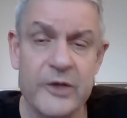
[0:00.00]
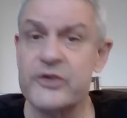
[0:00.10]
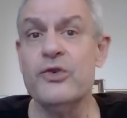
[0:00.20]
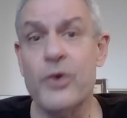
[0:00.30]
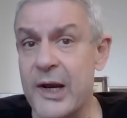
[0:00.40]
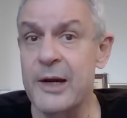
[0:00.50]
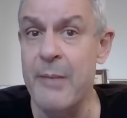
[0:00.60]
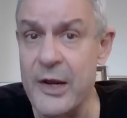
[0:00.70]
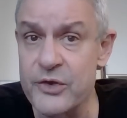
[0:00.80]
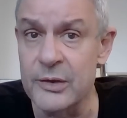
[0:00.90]
So you can
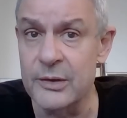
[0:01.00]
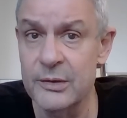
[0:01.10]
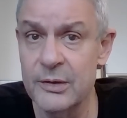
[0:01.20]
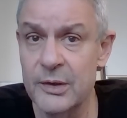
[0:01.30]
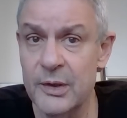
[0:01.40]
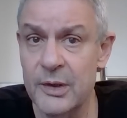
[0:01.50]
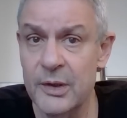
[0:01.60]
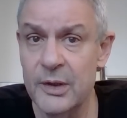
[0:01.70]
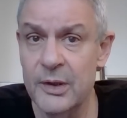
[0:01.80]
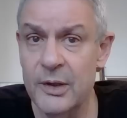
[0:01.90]
imagine
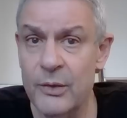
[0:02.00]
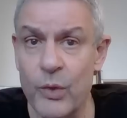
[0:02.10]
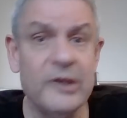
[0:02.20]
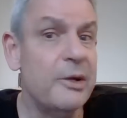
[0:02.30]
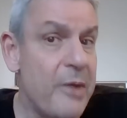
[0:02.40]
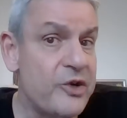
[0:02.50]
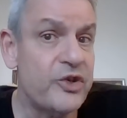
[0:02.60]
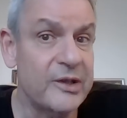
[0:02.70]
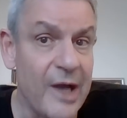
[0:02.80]
what dementia